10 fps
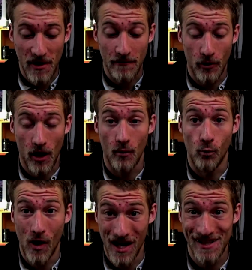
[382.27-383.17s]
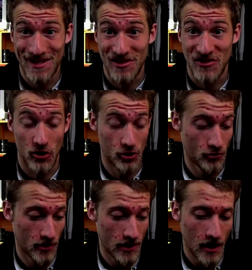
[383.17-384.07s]
before I went into
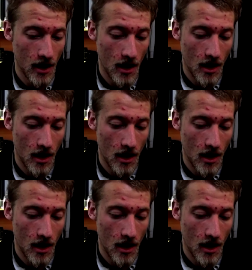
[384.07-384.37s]
surgery?